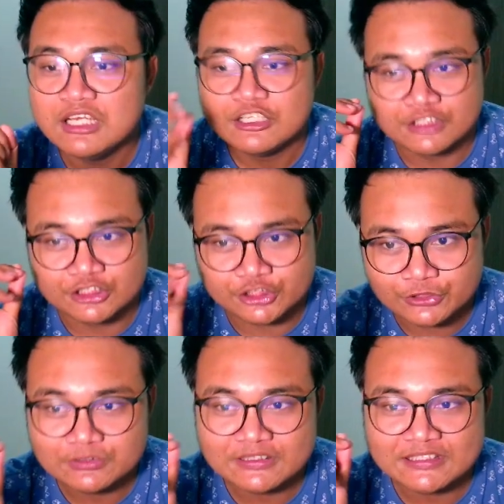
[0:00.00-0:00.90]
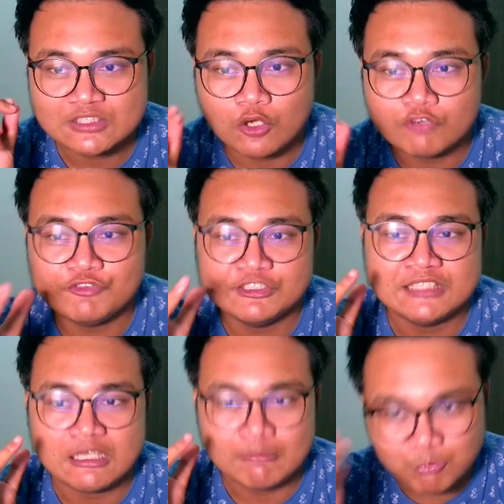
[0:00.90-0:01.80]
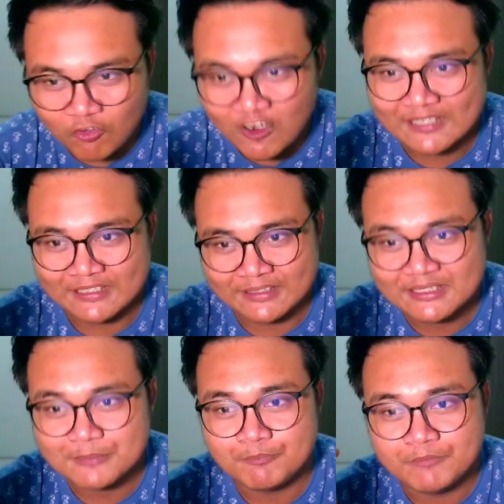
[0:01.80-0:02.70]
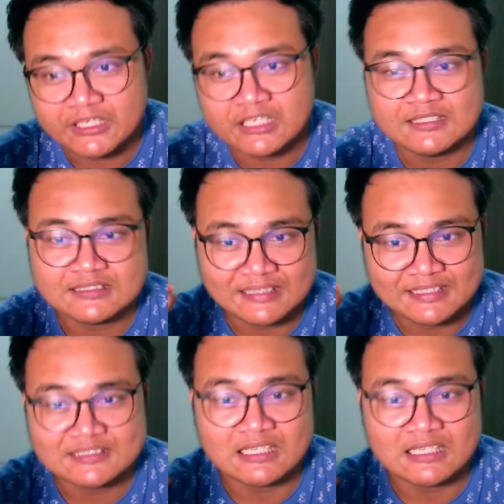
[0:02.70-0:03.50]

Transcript: The truth is often avoided because it is